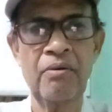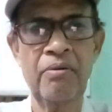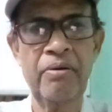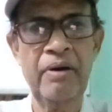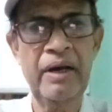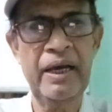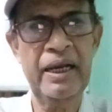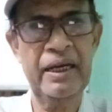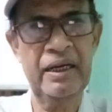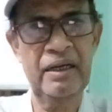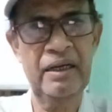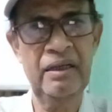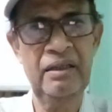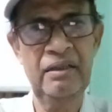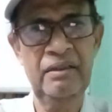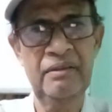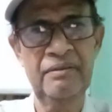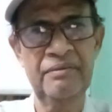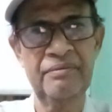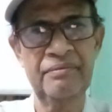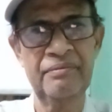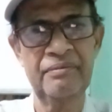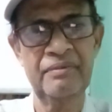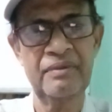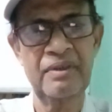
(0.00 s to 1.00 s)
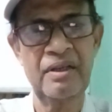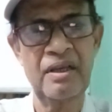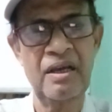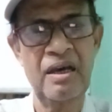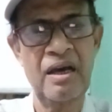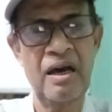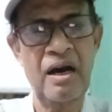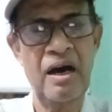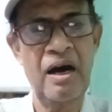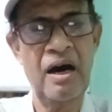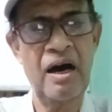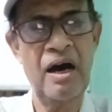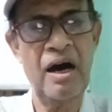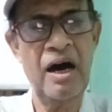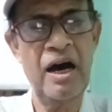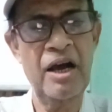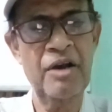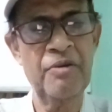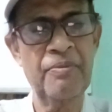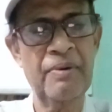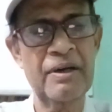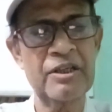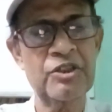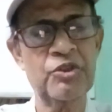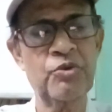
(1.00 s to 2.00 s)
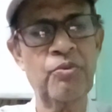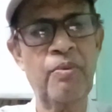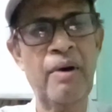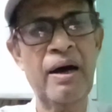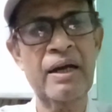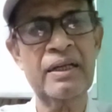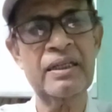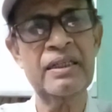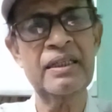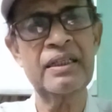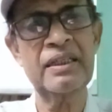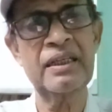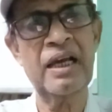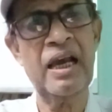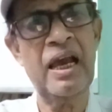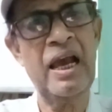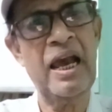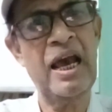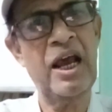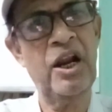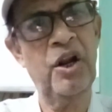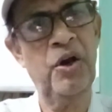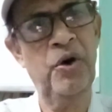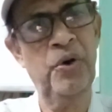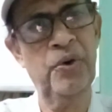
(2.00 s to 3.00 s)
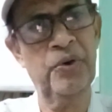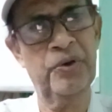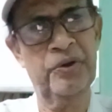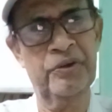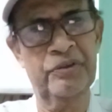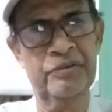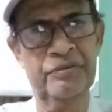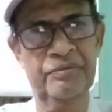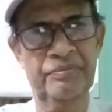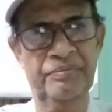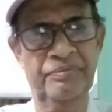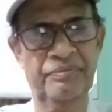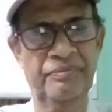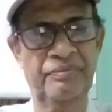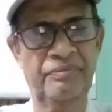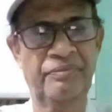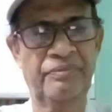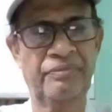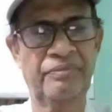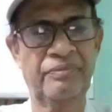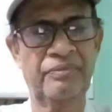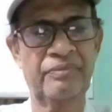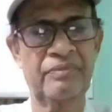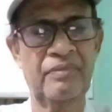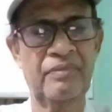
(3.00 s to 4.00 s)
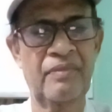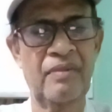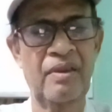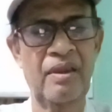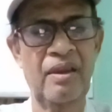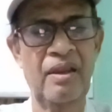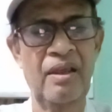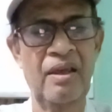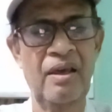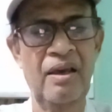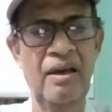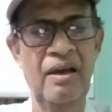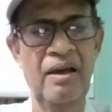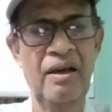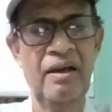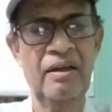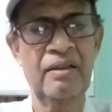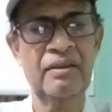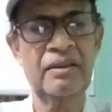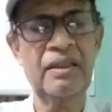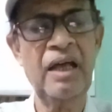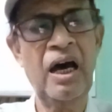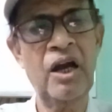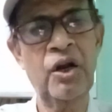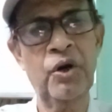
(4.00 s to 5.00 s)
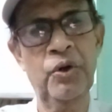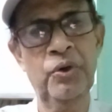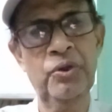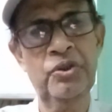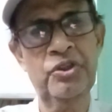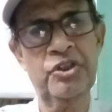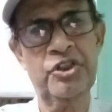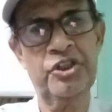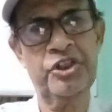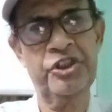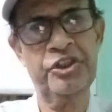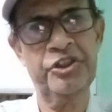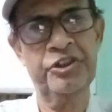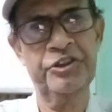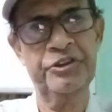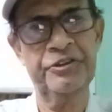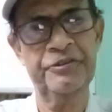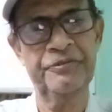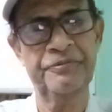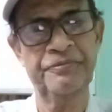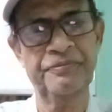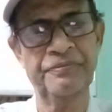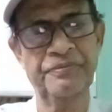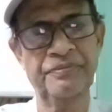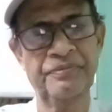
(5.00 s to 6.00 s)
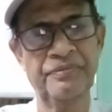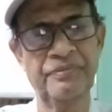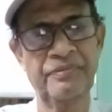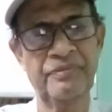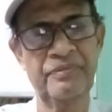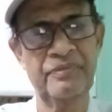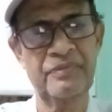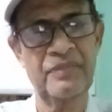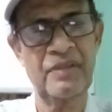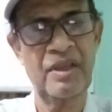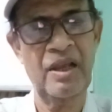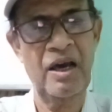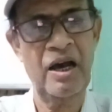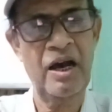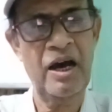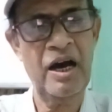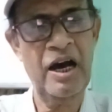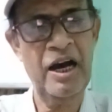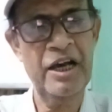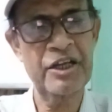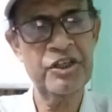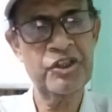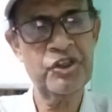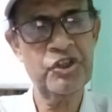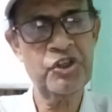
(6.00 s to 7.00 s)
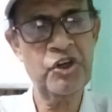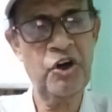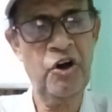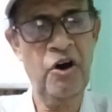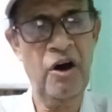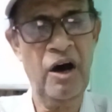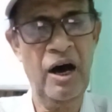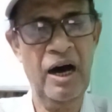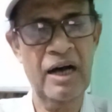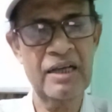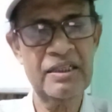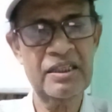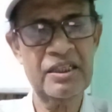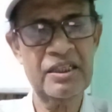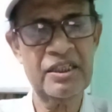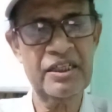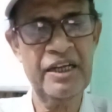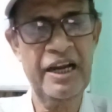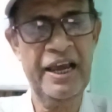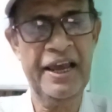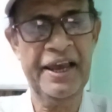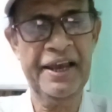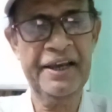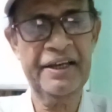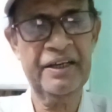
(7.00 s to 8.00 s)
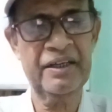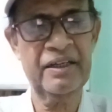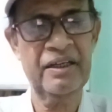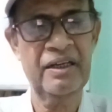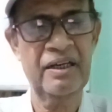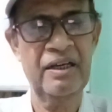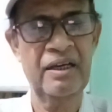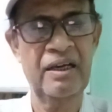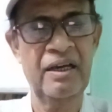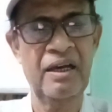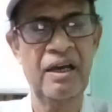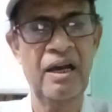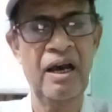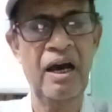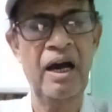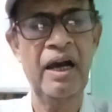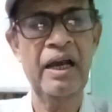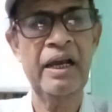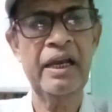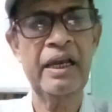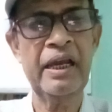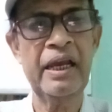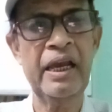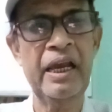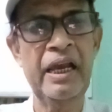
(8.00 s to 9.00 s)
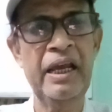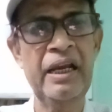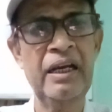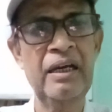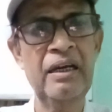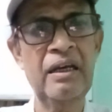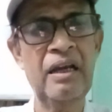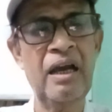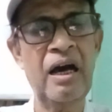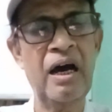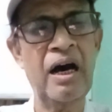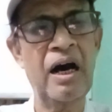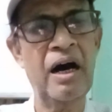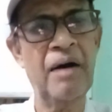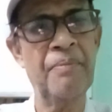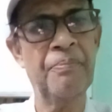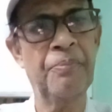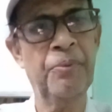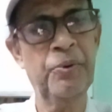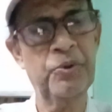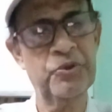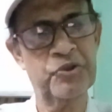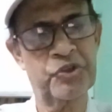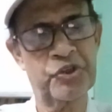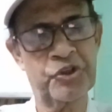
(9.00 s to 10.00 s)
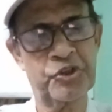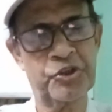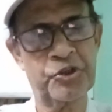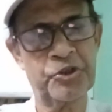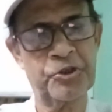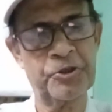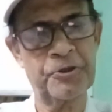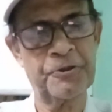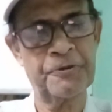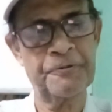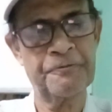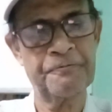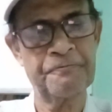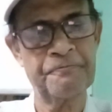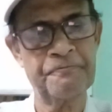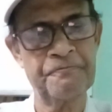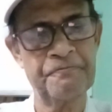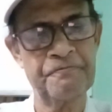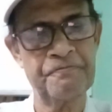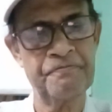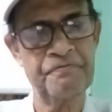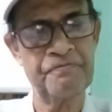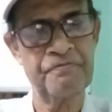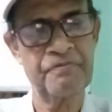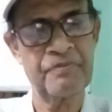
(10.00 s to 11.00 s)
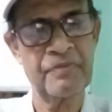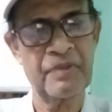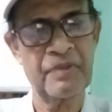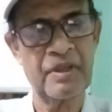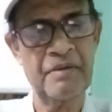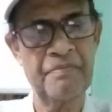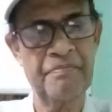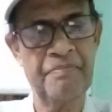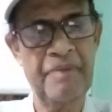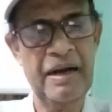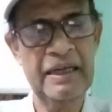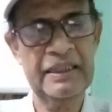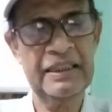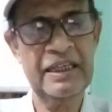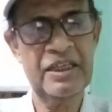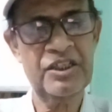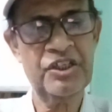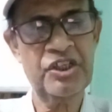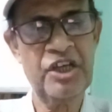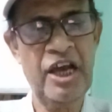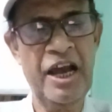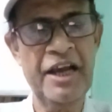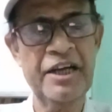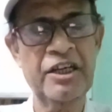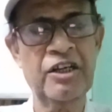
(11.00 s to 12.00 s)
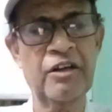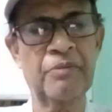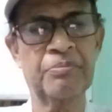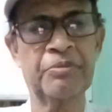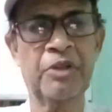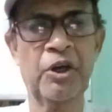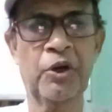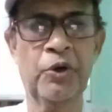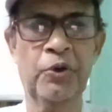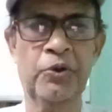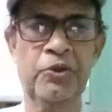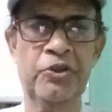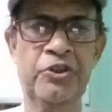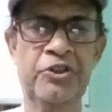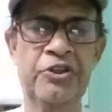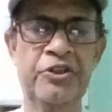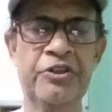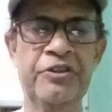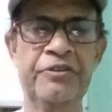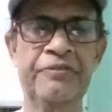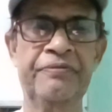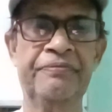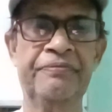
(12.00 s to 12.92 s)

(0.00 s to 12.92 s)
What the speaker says: When I was walking along the road, I saw a snake in a bush by the side of the road.